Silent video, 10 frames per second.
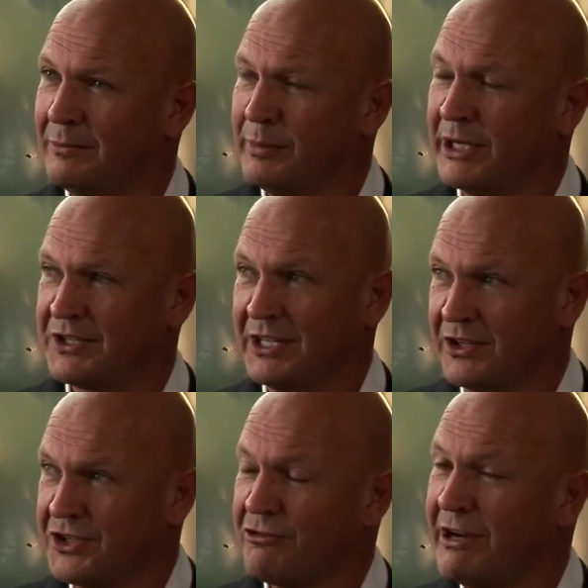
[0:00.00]
Because in the
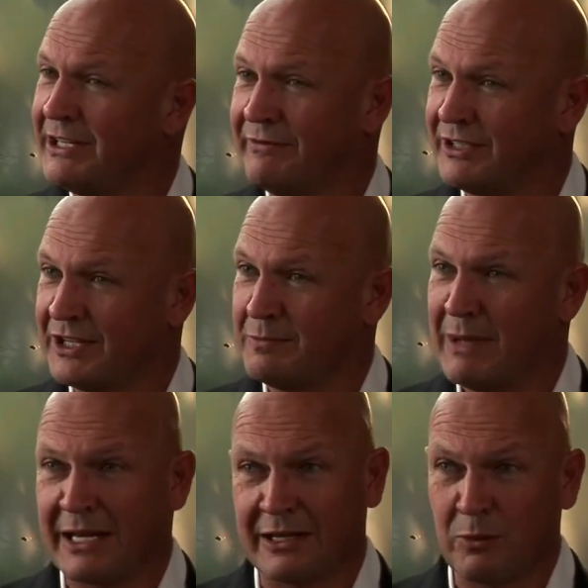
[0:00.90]
street, if it doesn't
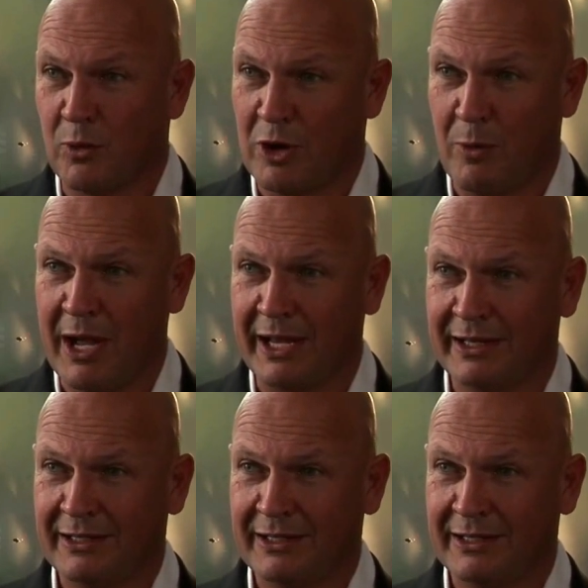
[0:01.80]
matter, they walk away.